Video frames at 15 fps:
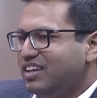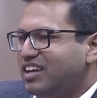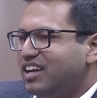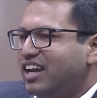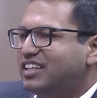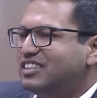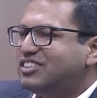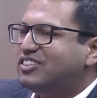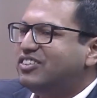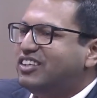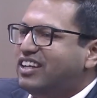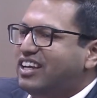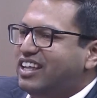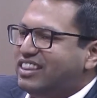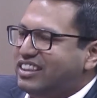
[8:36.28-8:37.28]
Right, so
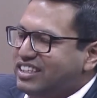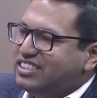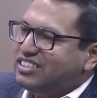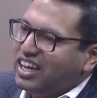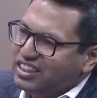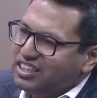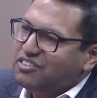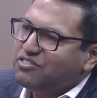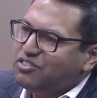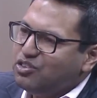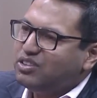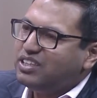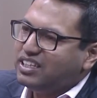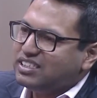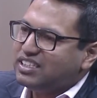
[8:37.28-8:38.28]
these, I think, few
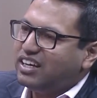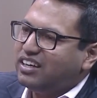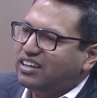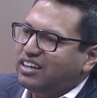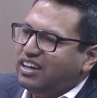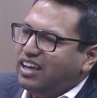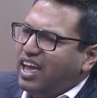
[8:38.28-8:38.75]
things are,